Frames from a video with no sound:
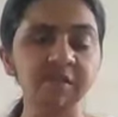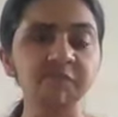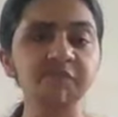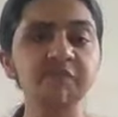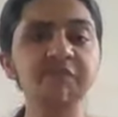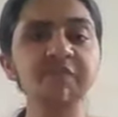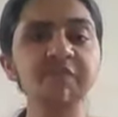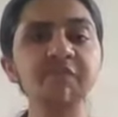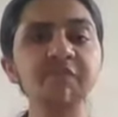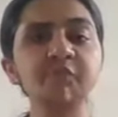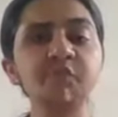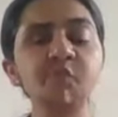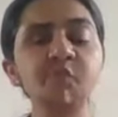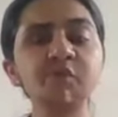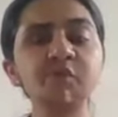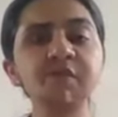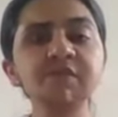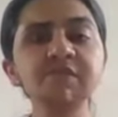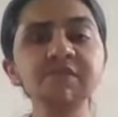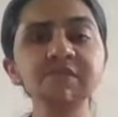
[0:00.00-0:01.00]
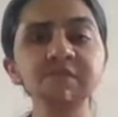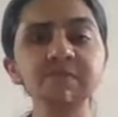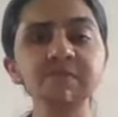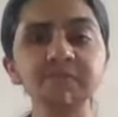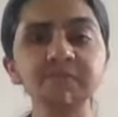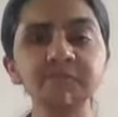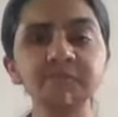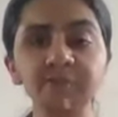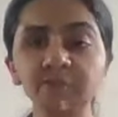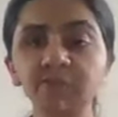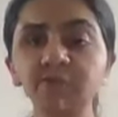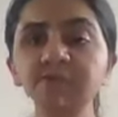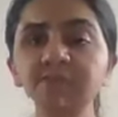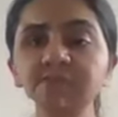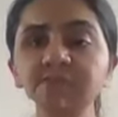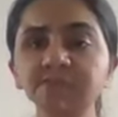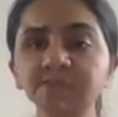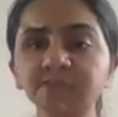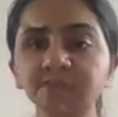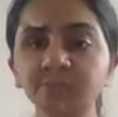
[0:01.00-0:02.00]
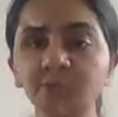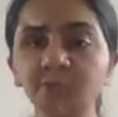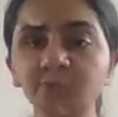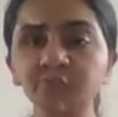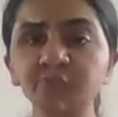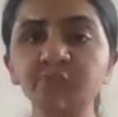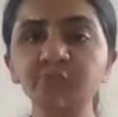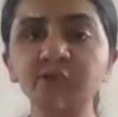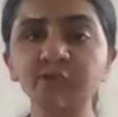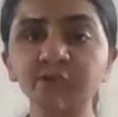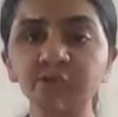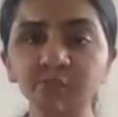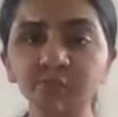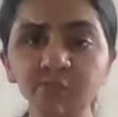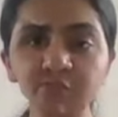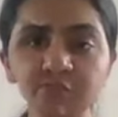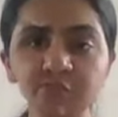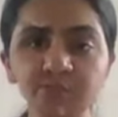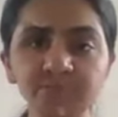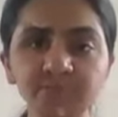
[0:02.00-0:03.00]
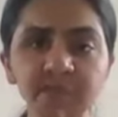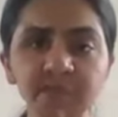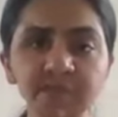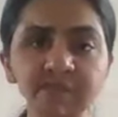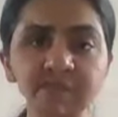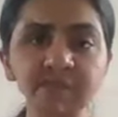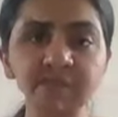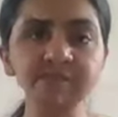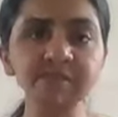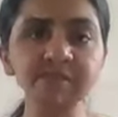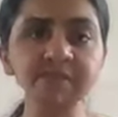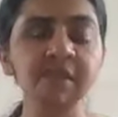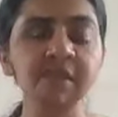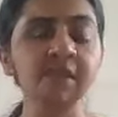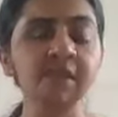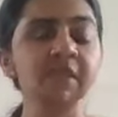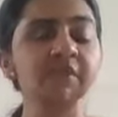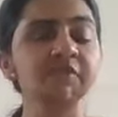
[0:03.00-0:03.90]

We will focus, because some of you are new to the practice,